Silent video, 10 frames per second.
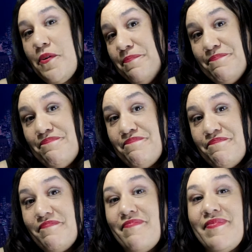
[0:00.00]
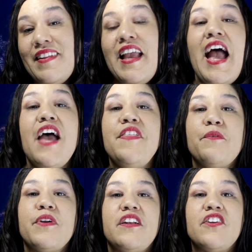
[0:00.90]
So I
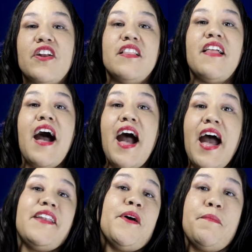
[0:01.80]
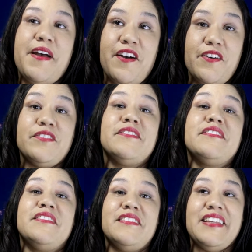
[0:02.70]
think we're going to learn a lot
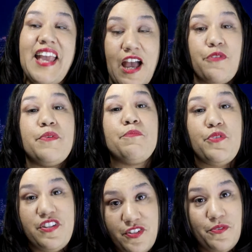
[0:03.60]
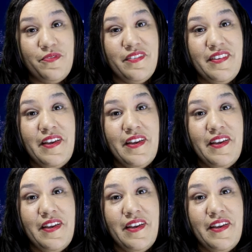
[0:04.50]
about Catherine pretty soon.